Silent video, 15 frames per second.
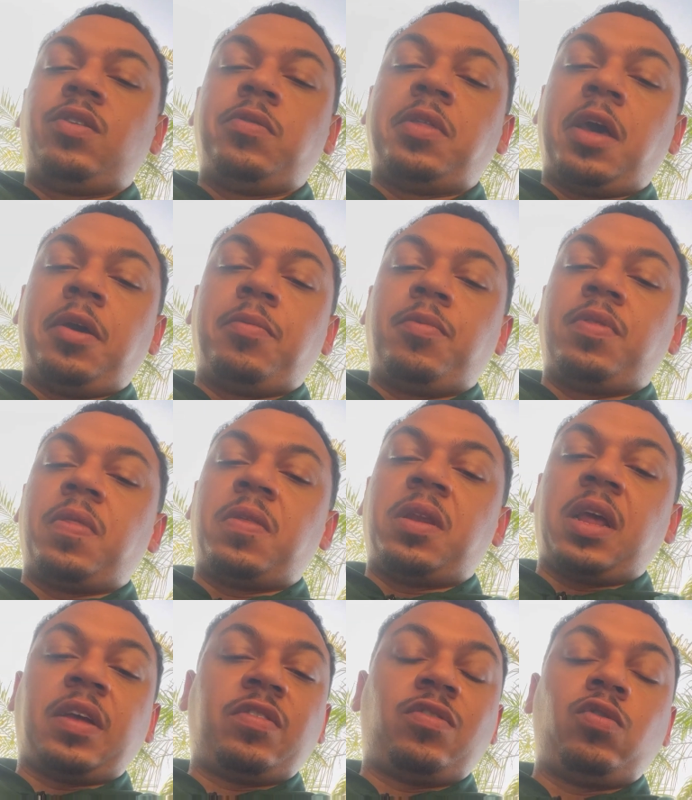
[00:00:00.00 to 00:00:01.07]
do that within the
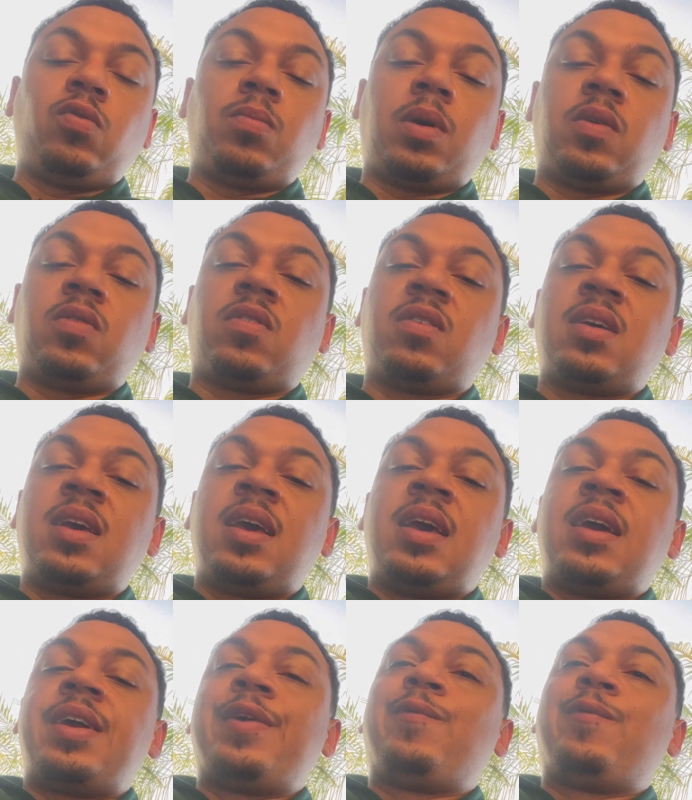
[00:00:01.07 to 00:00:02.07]
next 2 months. It